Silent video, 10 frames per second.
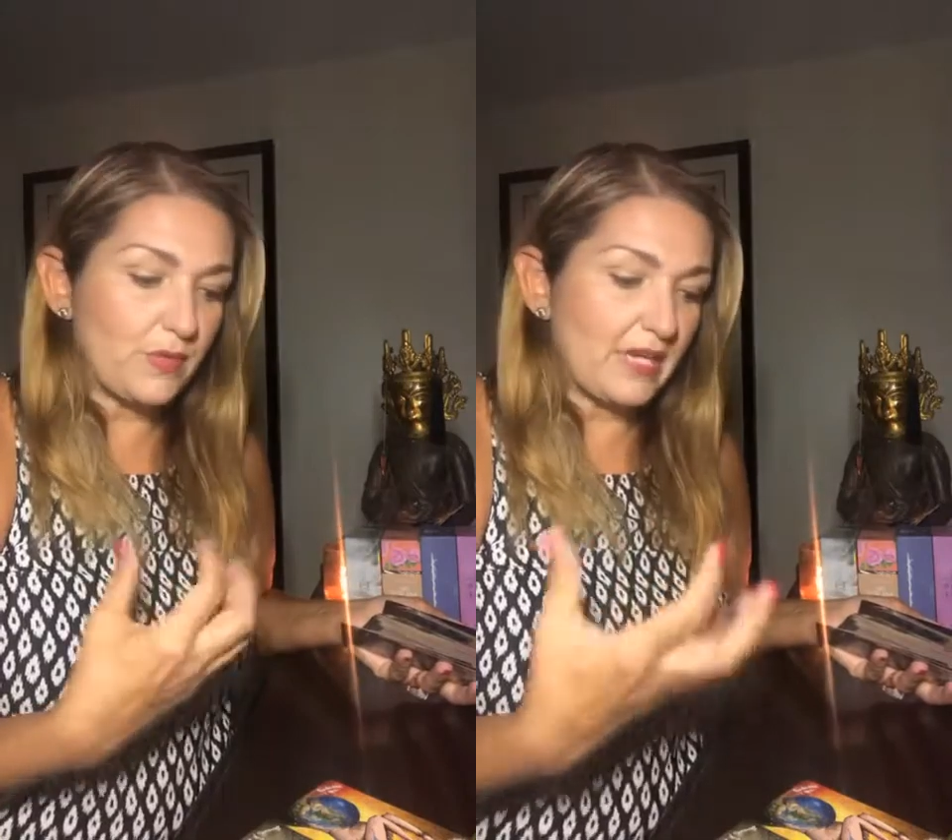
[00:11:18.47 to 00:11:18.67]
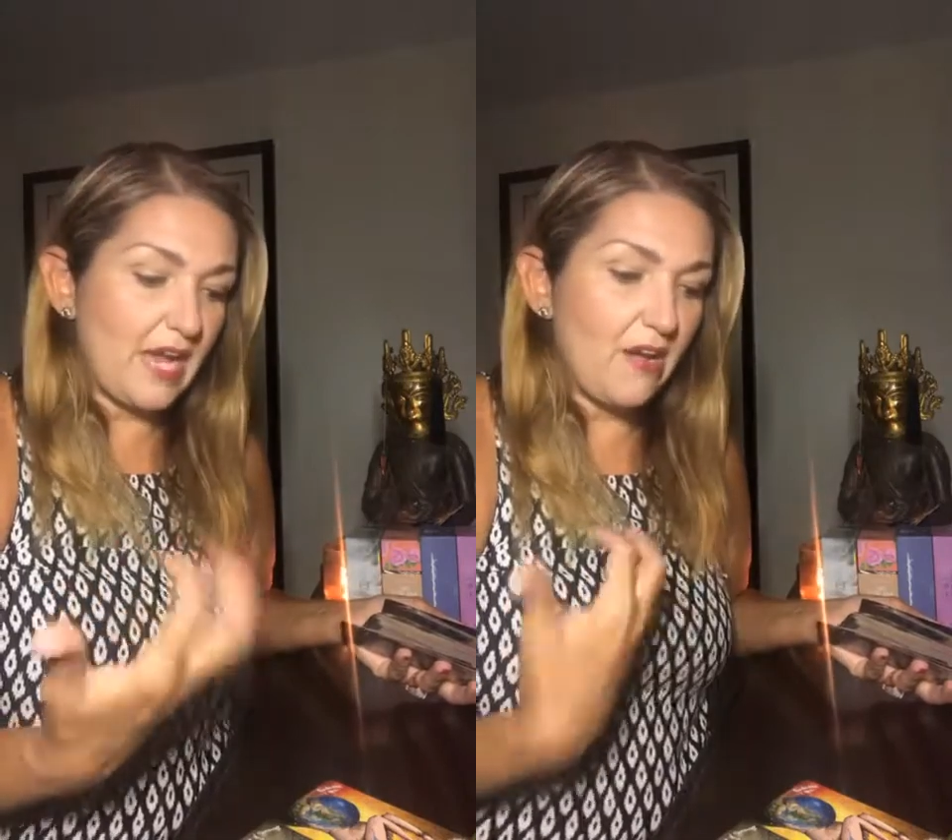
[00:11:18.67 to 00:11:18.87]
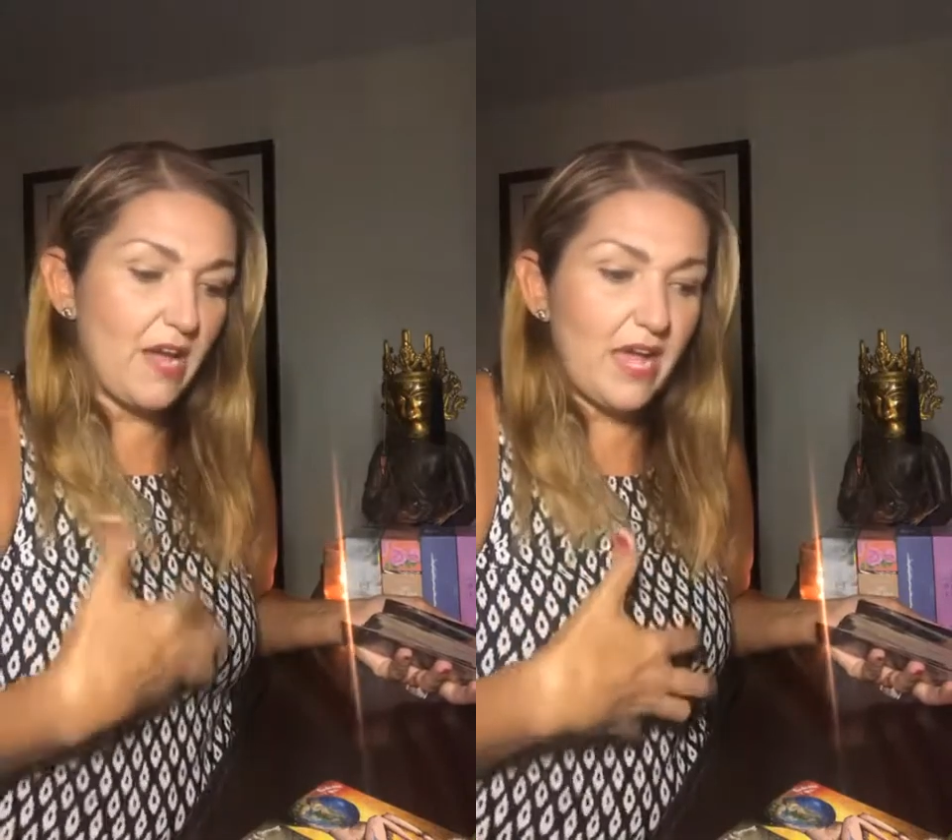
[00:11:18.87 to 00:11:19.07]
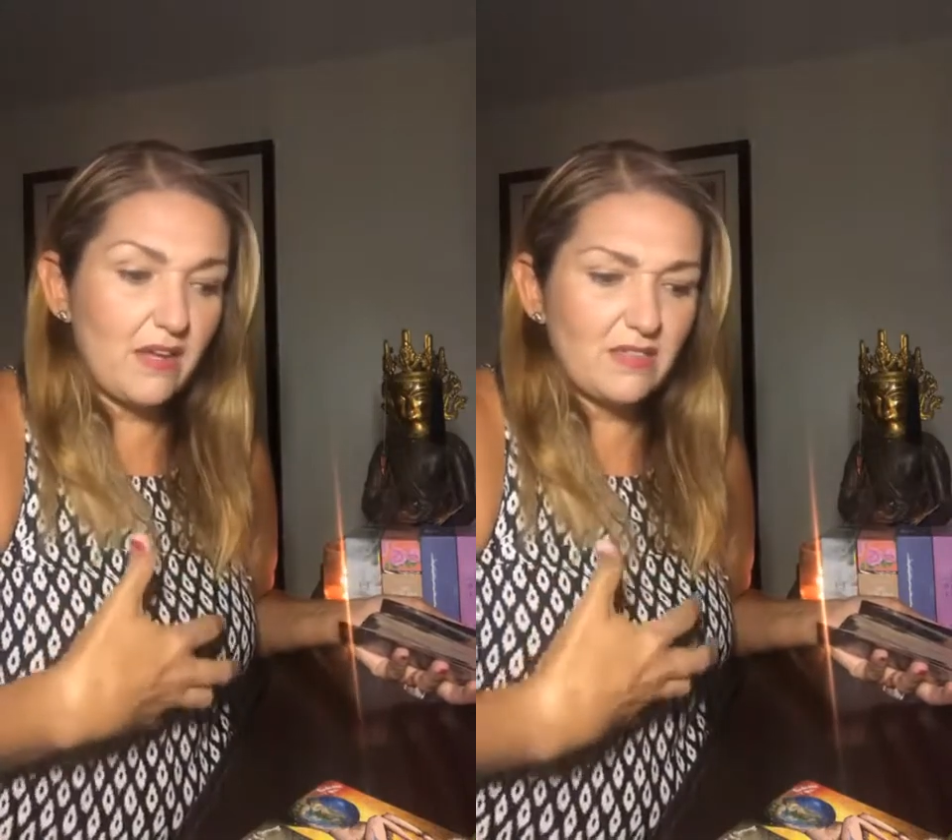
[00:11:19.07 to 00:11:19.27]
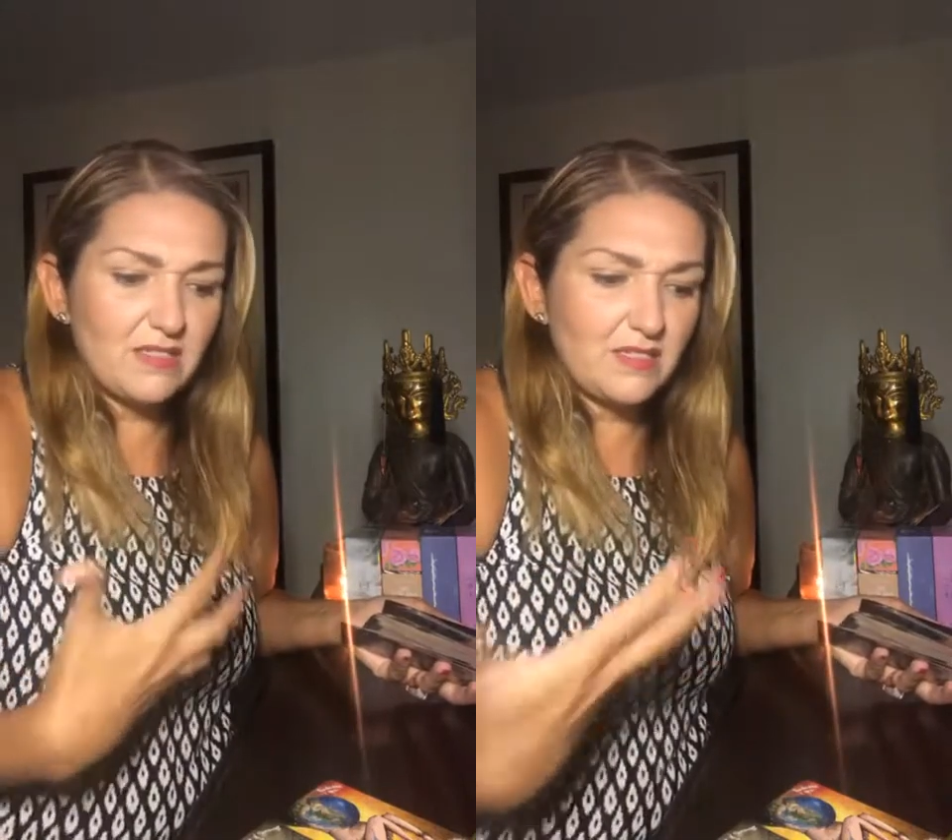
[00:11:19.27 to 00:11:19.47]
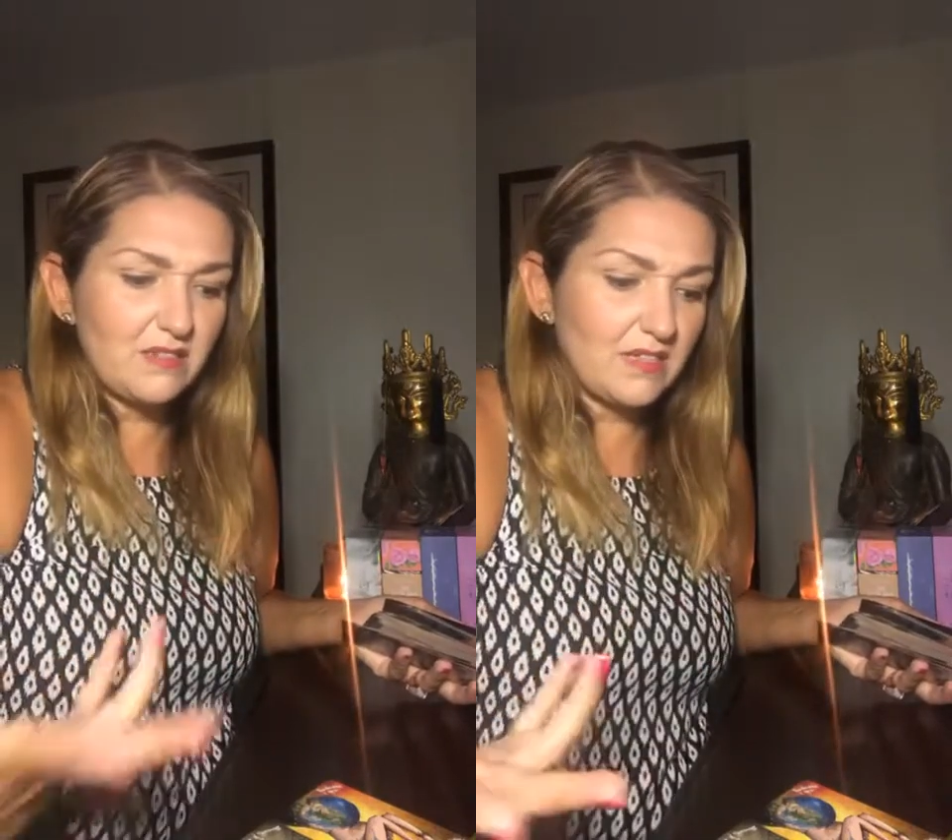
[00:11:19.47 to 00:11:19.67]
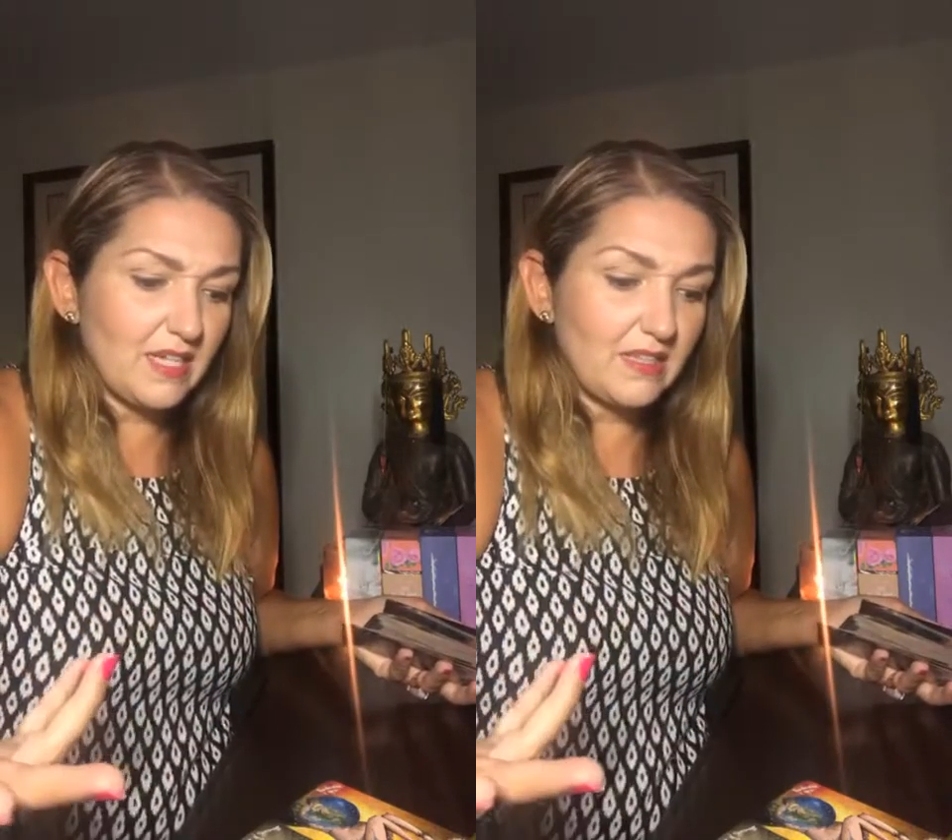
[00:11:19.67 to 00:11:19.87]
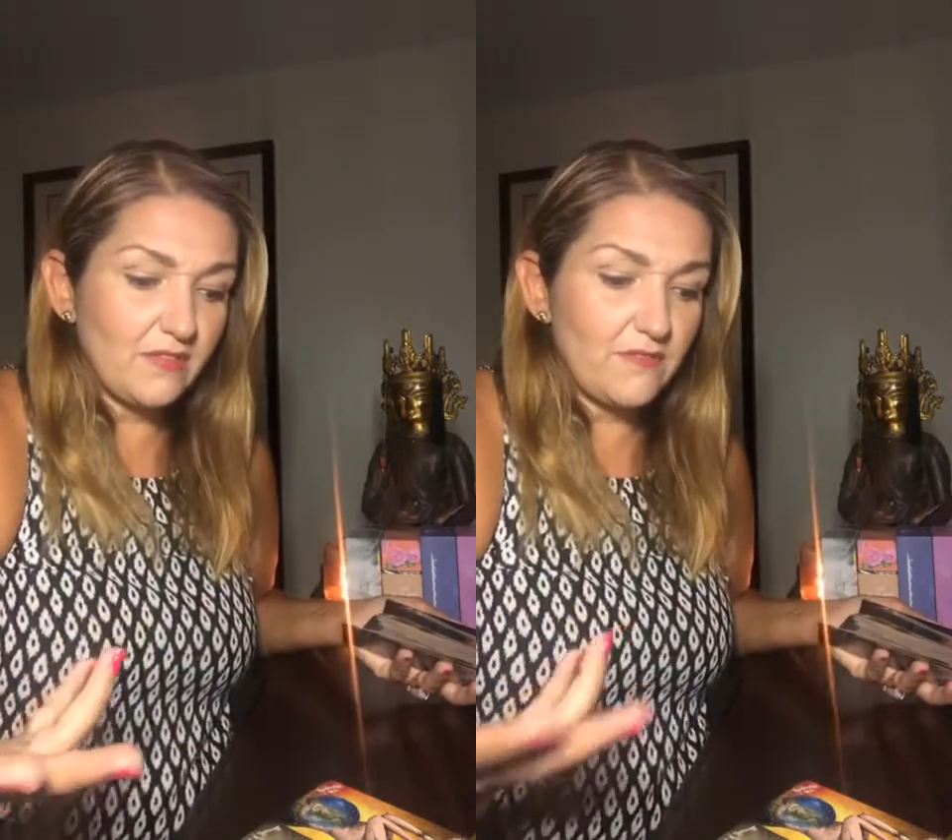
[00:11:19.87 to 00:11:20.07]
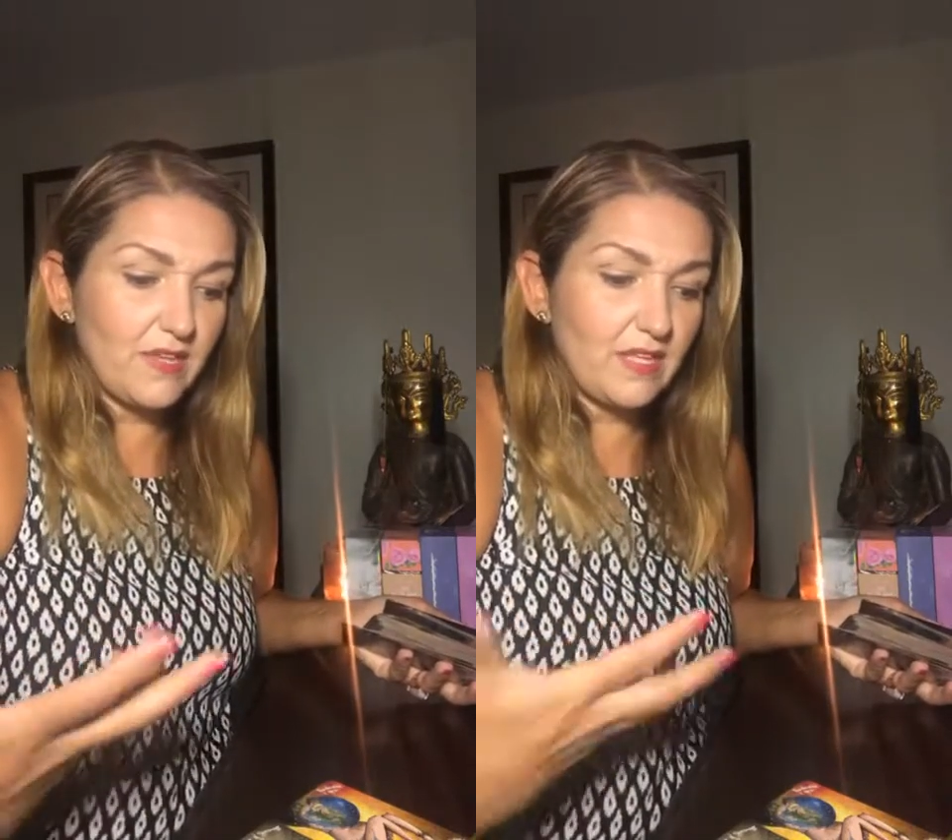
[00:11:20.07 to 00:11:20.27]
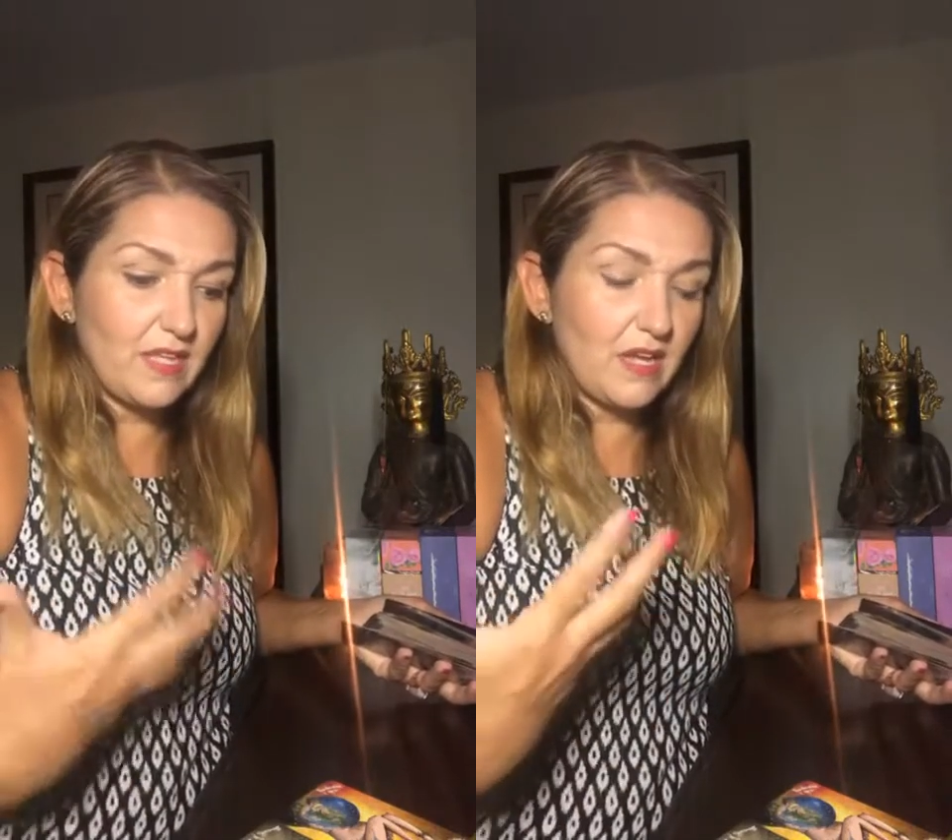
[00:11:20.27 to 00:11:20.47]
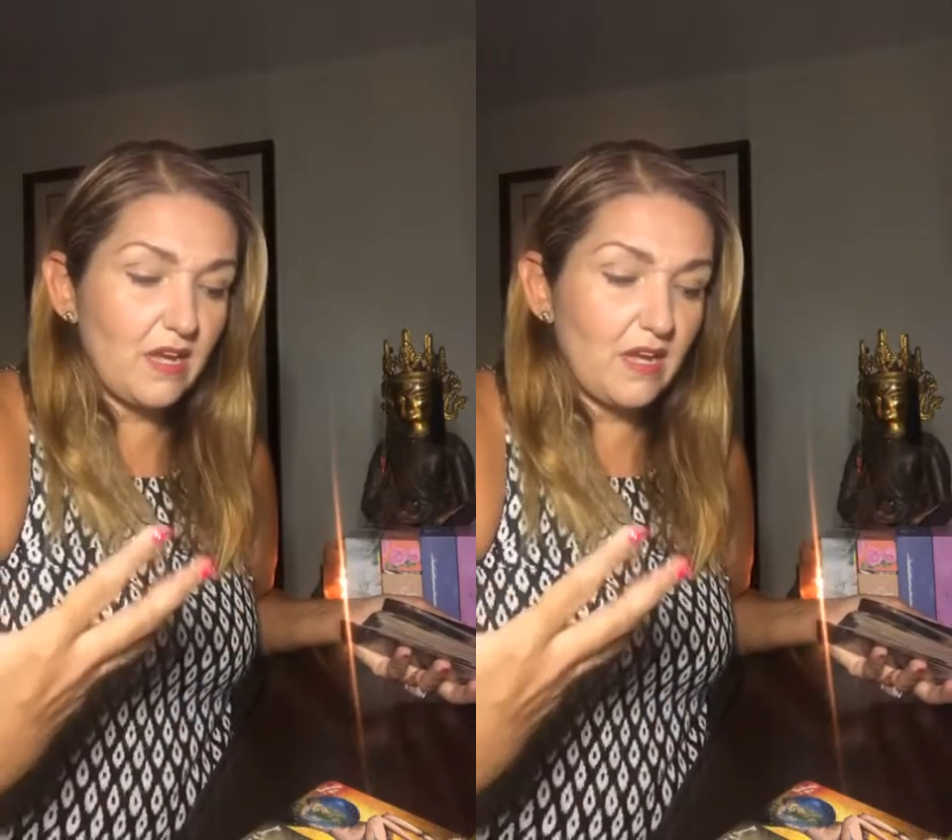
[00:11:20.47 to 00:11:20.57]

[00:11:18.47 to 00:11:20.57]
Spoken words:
Now, I also get the feeling